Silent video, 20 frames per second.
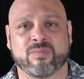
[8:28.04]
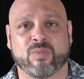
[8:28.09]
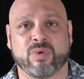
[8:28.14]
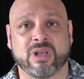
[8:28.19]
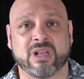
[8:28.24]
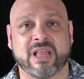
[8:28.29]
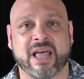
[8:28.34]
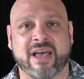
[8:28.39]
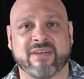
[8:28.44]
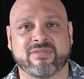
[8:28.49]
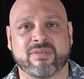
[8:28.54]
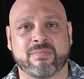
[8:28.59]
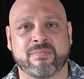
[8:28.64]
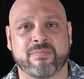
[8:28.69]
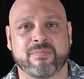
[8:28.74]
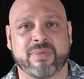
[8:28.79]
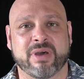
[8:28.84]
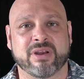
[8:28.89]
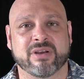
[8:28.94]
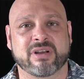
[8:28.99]
will have a
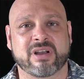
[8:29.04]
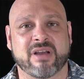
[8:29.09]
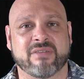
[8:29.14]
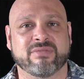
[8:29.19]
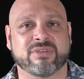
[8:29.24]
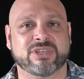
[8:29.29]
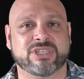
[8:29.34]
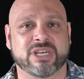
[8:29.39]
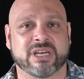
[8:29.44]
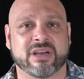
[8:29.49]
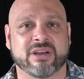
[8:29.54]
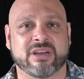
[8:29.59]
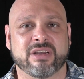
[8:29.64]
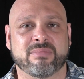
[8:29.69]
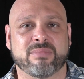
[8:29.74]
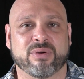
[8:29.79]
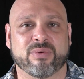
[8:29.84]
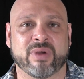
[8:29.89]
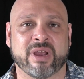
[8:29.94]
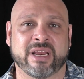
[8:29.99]
better coverage
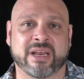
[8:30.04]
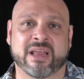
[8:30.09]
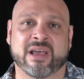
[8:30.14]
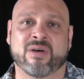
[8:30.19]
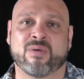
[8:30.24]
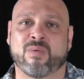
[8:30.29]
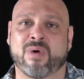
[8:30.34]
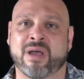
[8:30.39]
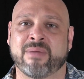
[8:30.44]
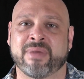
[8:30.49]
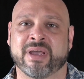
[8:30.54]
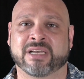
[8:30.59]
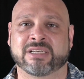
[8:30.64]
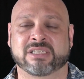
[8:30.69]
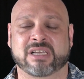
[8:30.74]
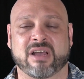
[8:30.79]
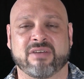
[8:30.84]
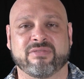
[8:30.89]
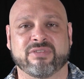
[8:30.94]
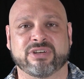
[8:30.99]
area, but right now
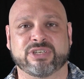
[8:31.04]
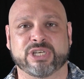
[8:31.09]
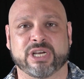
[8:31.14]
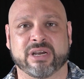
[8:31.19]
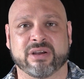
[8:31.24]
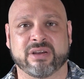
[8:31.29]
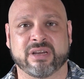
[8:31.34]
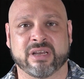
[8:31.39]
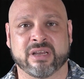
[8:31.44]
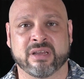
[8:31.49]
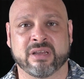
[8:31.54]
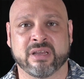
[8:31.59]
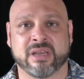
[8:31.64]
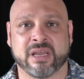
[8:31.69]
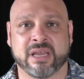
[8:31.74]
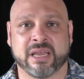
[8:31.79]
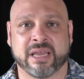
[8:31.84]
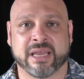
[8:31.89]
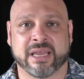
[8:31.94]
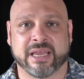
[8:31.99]
WiMax coverage area
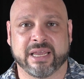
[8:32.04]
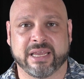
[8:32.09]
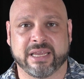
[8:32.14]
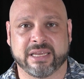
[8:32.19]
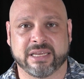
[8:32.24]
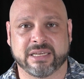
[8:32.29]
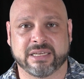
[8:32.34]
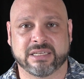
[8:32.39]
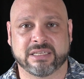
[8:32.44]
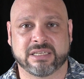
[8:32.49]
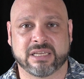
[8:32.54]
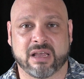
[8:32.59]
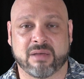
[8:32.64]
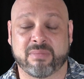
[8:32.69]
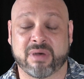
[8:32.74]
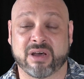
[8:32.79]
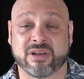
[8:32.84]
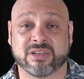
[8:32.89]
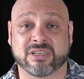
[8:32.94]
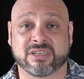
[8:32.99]
is
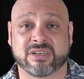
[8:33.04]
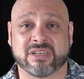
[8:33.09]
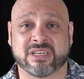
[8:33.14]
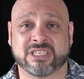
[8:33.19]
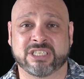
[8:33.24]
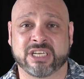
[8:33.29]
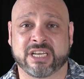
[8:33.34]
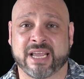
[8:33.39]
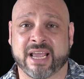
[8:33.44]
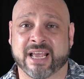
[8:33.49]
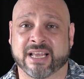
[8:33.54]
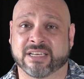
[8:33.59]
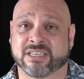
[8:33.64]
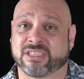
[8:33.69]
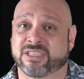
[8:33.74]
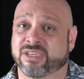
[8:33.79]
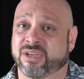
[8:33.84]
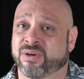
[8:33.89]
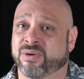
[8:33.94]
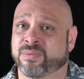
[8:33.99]
about as good as you get,
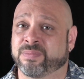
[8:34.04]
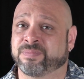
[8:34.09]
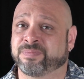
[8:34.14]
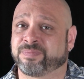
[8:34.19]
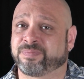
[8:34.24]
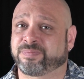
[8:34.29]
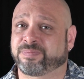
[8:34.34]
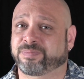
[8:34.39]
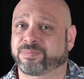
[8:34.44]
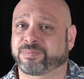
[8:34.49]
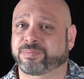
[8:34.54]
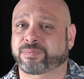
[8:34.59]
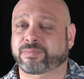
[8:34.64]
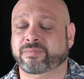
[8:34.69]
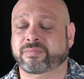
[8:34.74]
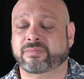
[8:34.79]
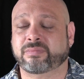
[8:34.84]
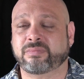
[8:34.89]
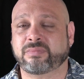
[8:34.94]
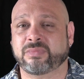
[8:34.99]
so
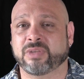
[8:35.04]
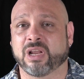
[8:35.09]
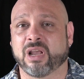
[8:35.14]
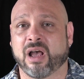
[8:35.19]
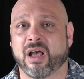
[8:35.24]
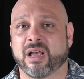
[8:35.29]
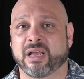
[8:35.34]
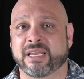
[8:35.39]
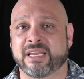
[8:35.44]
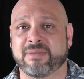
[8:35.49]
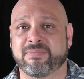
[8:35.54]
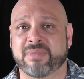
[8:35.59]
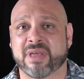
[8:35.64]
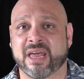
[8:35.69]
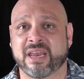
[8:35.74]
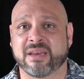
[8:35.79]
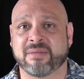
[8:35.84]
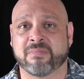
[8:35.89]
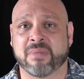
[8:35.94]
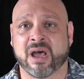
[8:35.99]
keep
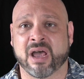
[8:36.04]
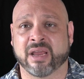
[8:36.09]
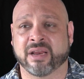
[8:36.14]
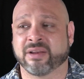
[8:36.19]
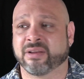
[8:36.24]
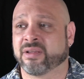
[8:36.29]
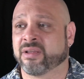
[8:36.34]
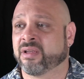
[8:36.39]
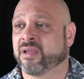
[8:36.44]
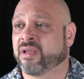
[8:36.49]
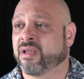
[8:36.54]
that in mind.